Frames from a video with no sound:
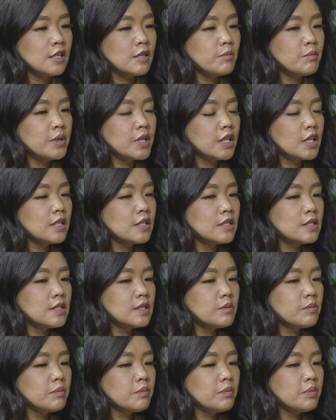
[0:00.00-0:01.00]
Yeah.
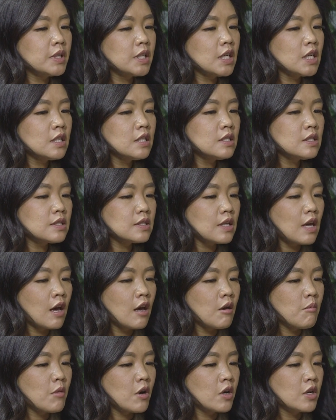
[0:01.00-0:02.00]
Because
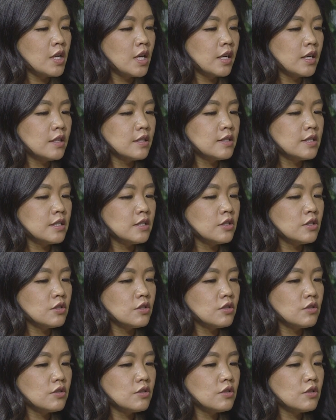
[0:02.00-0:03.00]
our youngest
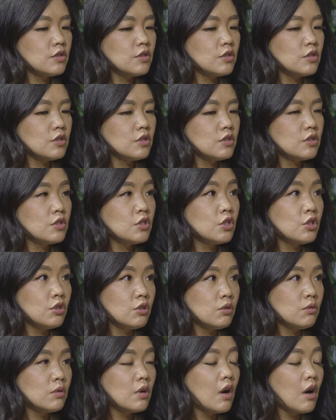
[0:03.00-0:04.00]
is
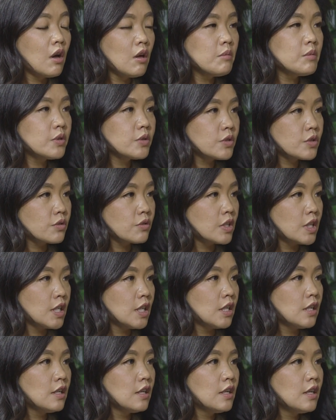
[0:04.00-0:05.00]
2, almost
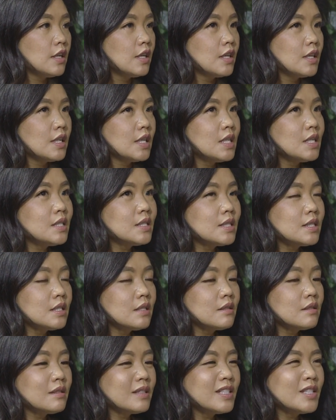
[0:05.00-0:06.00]
3. His
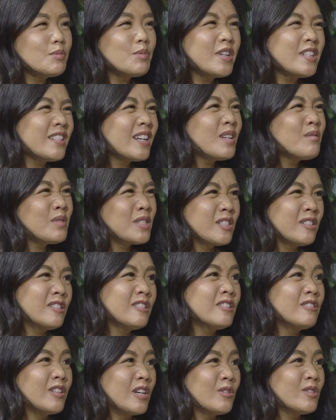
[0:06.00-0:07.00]
bedtime's
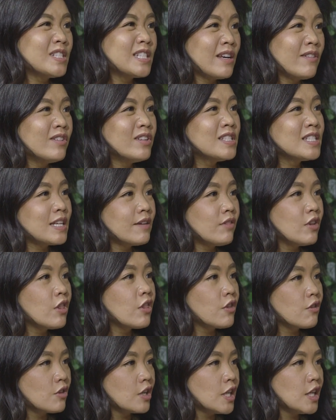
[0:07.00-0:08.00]
still around
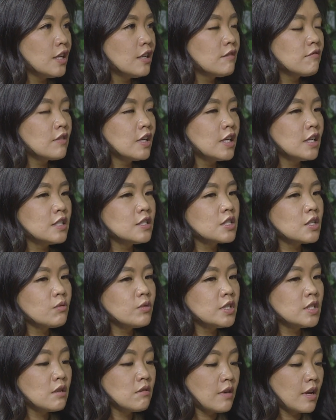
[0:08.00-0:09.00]
7:30, right? And
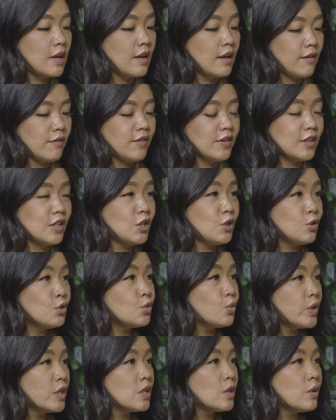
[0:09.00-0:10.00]
so we don't have a
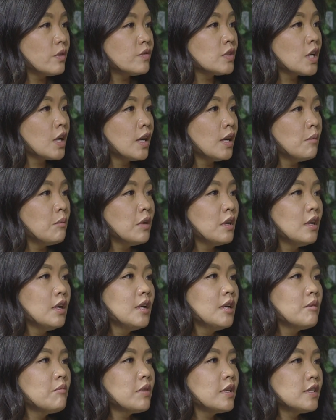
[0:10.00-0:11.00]
huge window of time
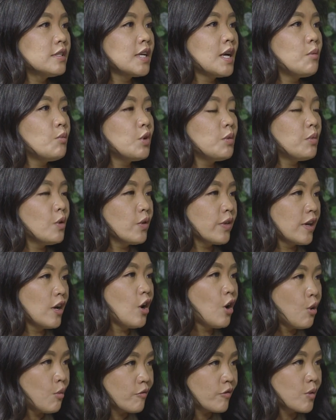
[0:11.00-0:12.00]
by the time we both
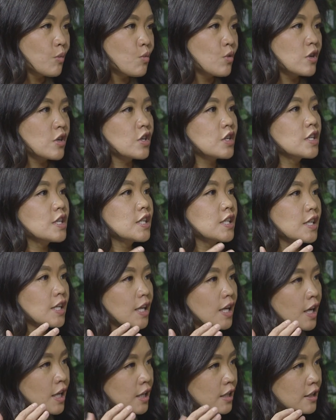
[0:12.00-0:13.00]
get home from work.
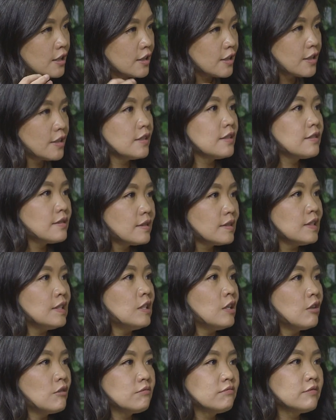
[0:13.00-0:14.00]
And,
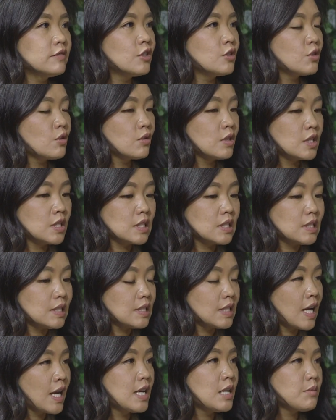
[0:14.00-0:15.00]
you know, there's only
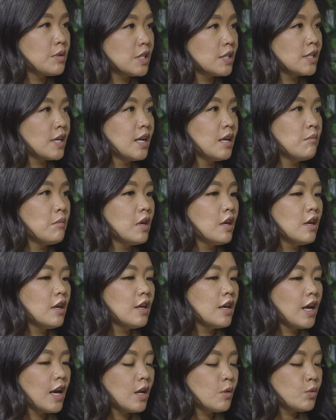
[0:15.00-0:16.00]
this tiny bit of time.
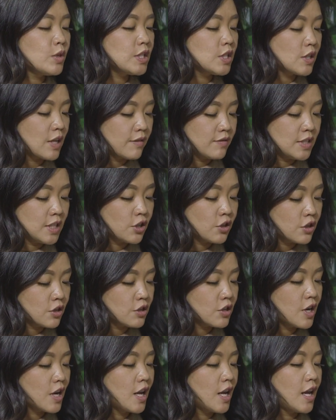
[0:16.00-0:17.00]
And we still have
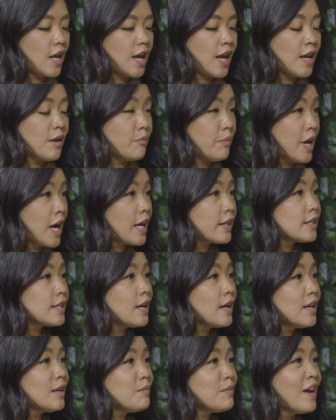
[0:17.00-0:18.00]
dinner and bath
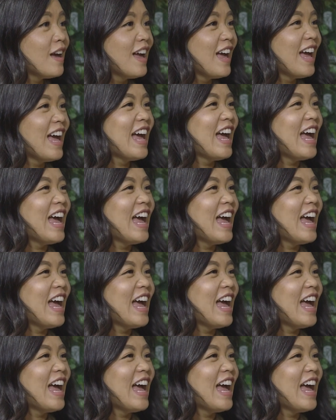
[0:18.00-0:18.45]
time